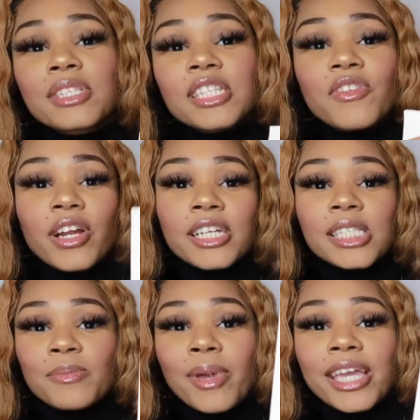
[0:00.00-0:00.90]
It's very
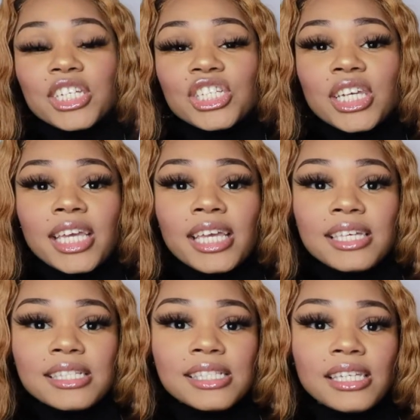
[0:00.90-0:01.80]

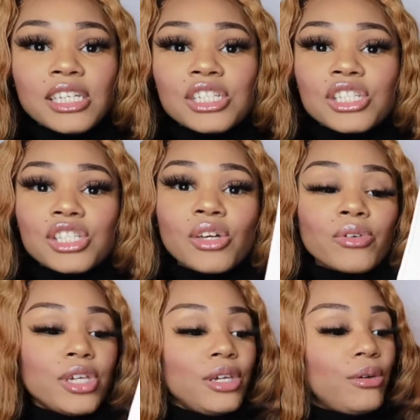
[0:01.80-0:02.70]
spacious and it's just so
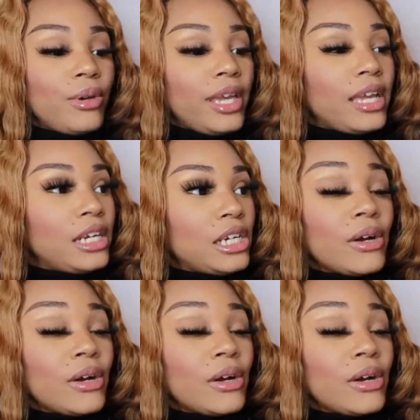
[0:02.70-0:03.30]
cute. And you know,